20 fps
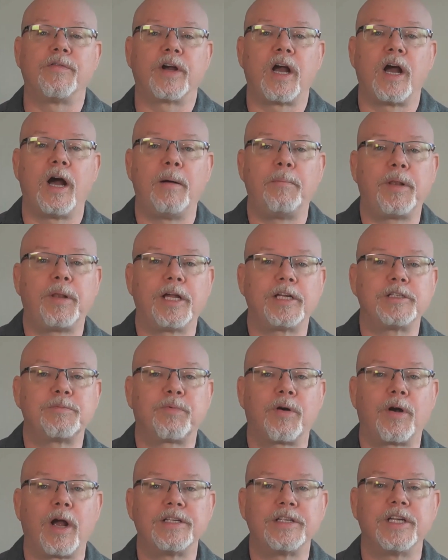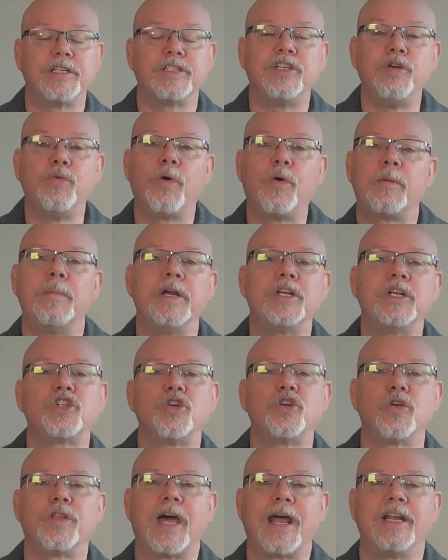a complex process. You want to make
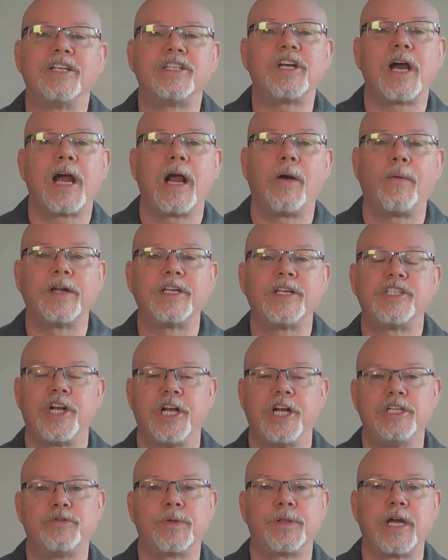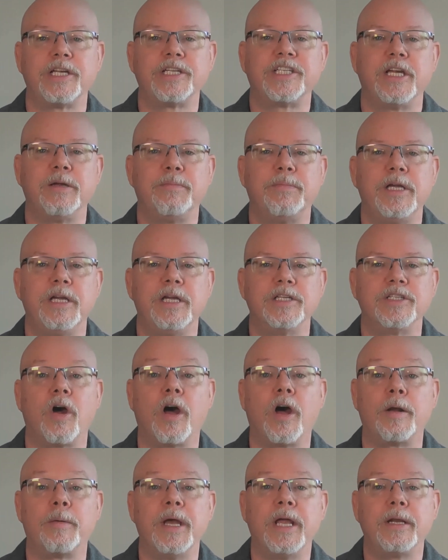sure that entire exchange with SAP is
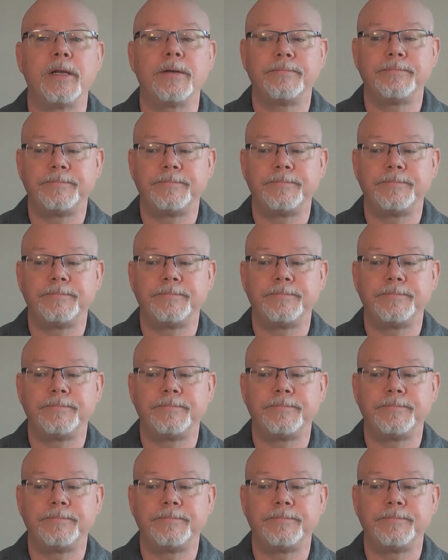automated.